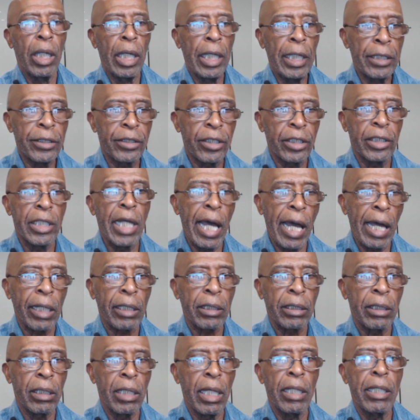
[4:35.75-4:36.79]
is
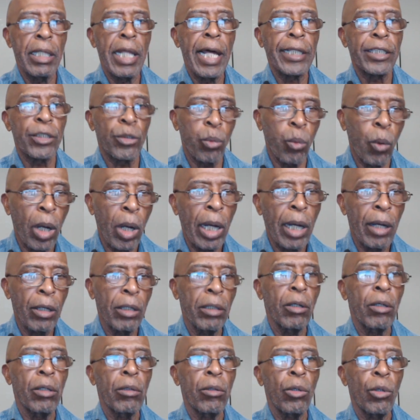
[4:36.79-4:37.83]
attacked. And that's why
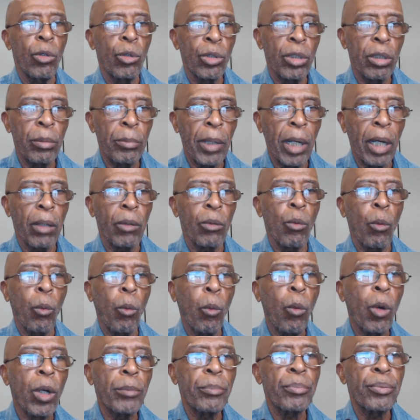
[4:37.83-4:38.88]
only about
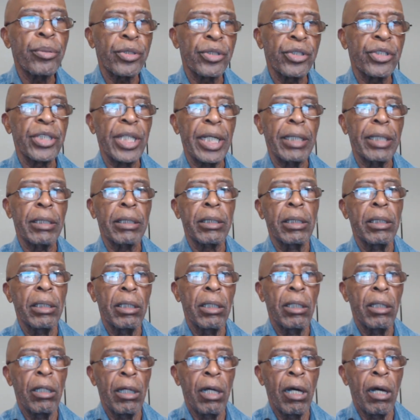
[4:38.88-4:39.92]
1%
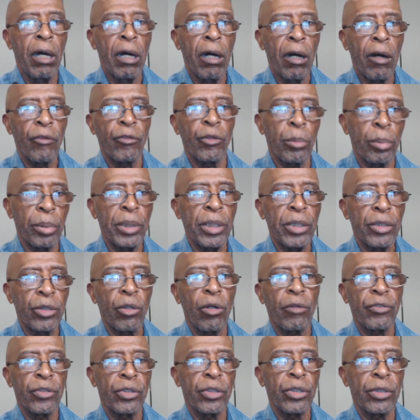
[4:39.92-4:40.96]
of the police
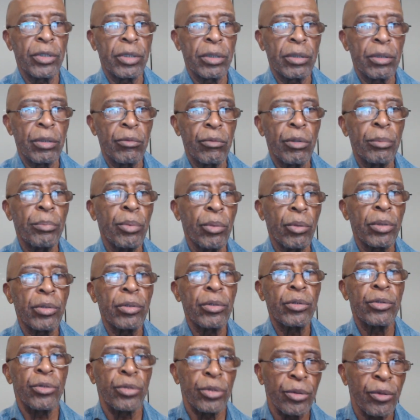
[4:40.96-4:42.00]
officers report the
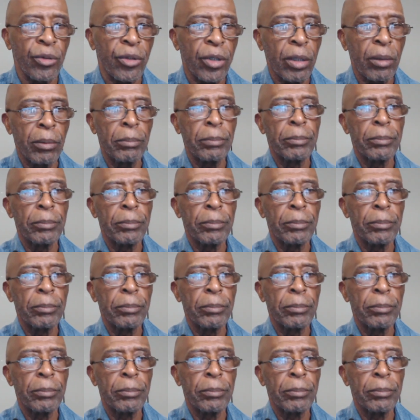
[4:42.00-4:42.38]
truth.